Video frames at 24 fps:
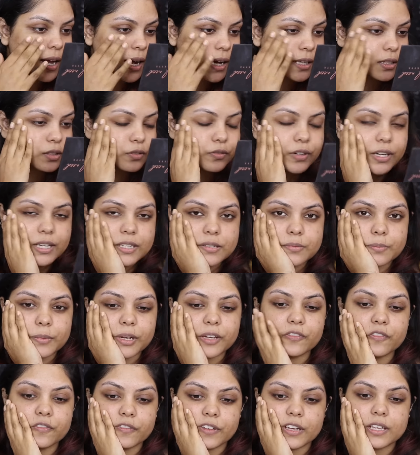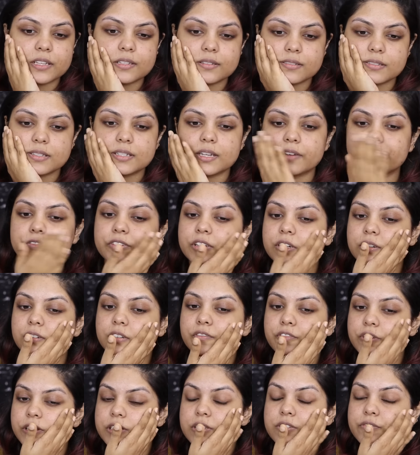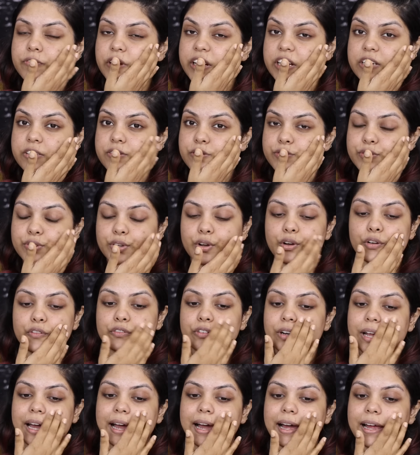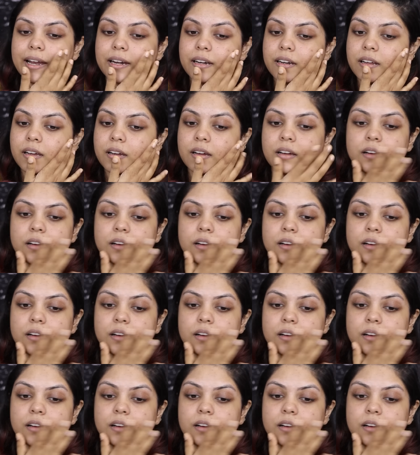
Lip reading: Otherwise, my face definitely feels very soft, and